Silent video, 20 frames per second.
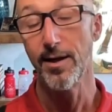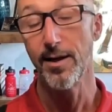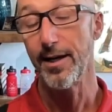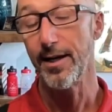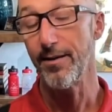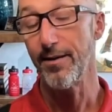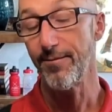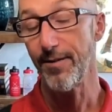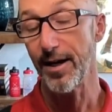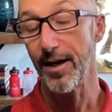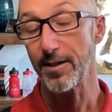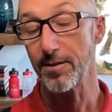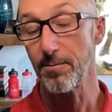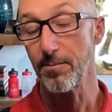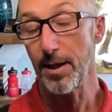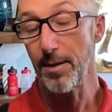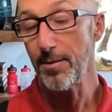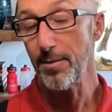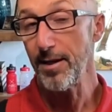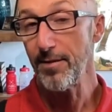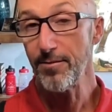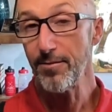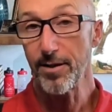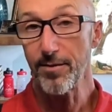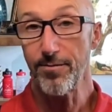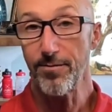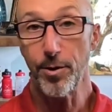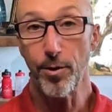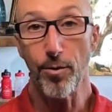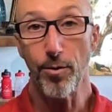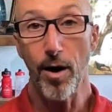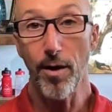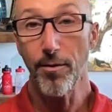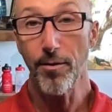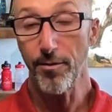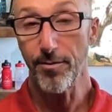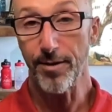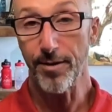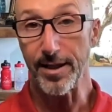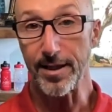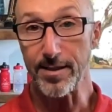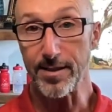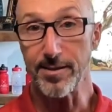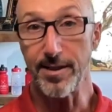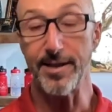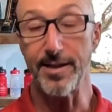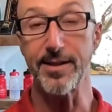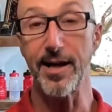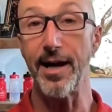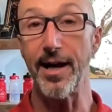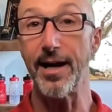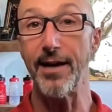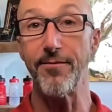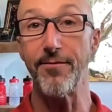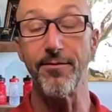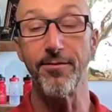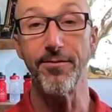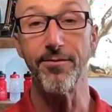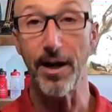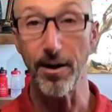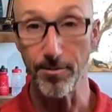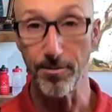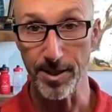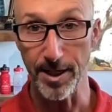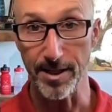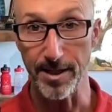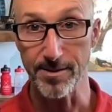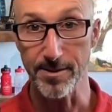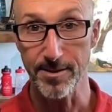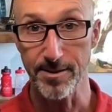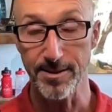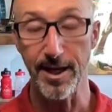In fact, maybe even a few other things that I haven't found yet.